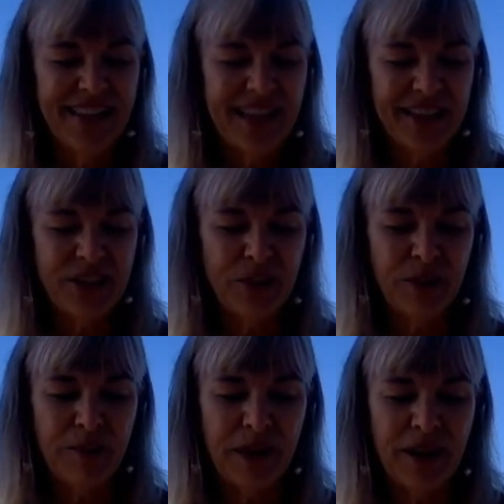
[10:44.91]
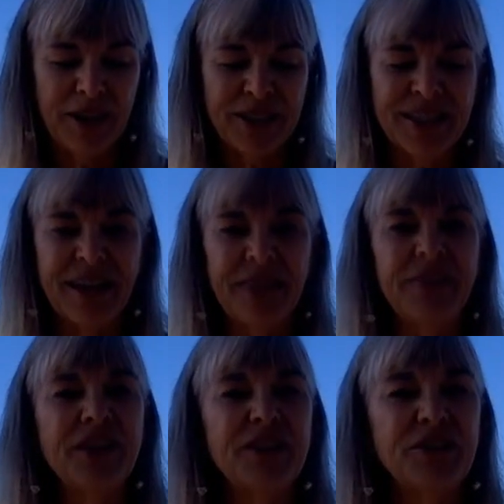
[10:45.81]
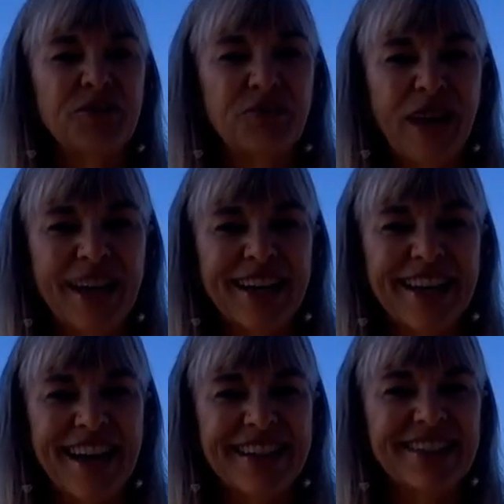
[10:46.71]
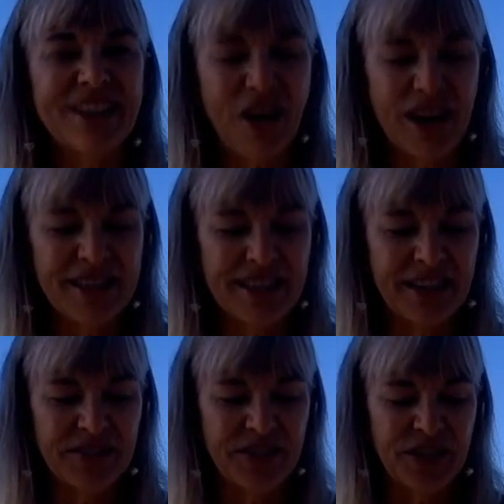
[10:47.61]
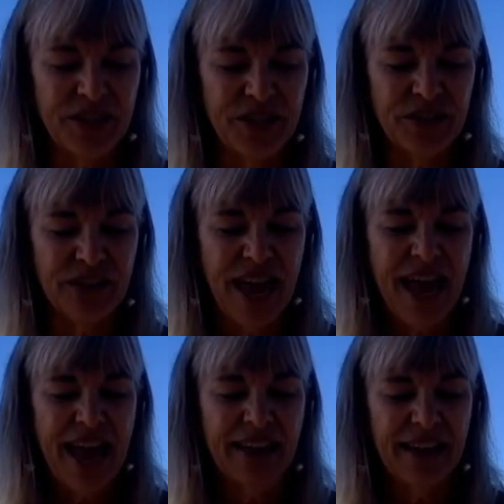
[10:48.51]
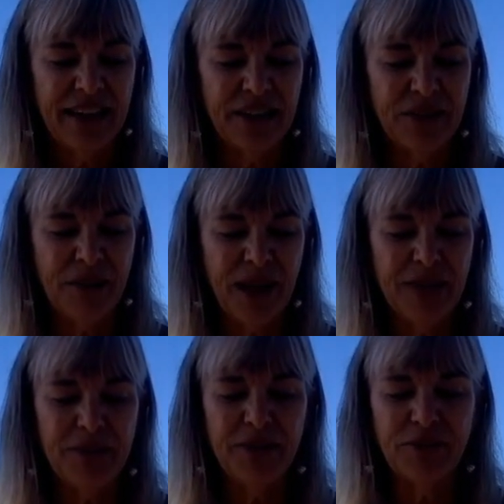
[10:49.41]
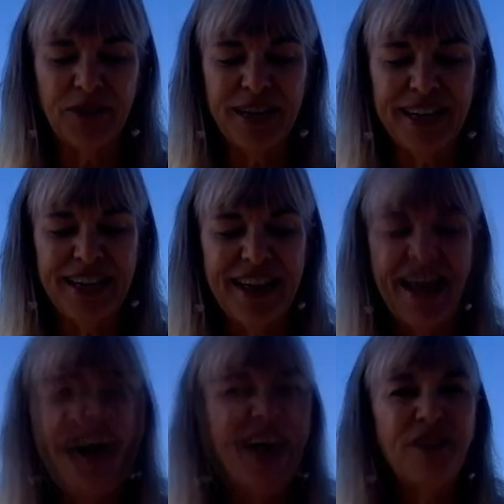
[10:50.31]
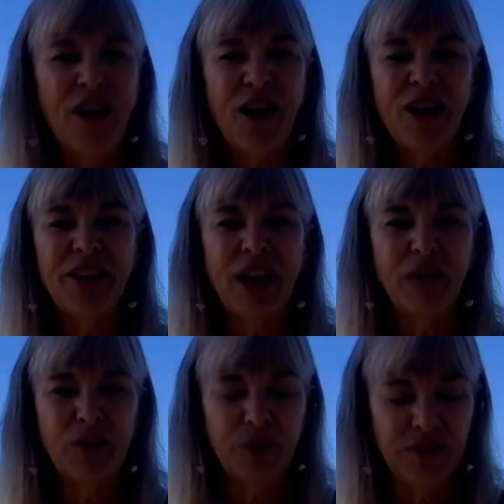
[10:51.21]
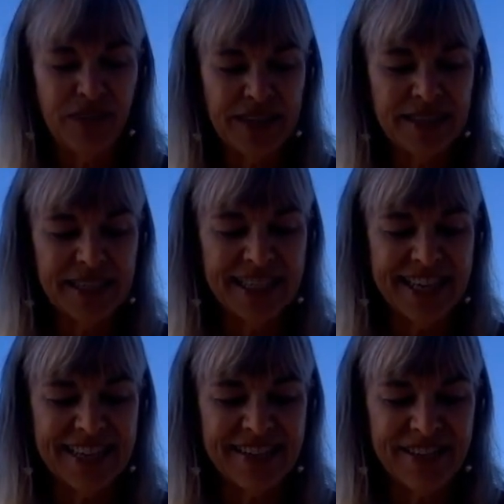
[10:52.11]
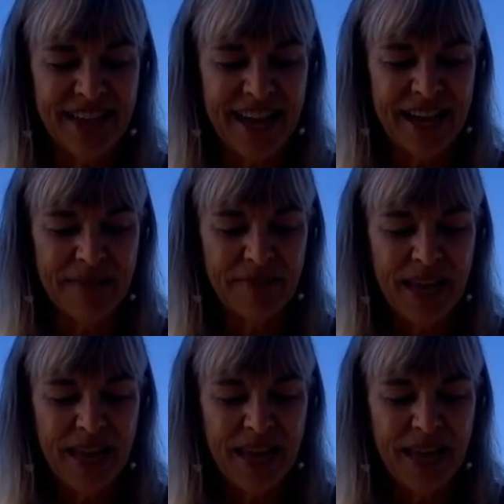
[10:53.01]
Thus you prepare yourself to recognize God's gifts to you and let your mind be free of all that would prevent success today.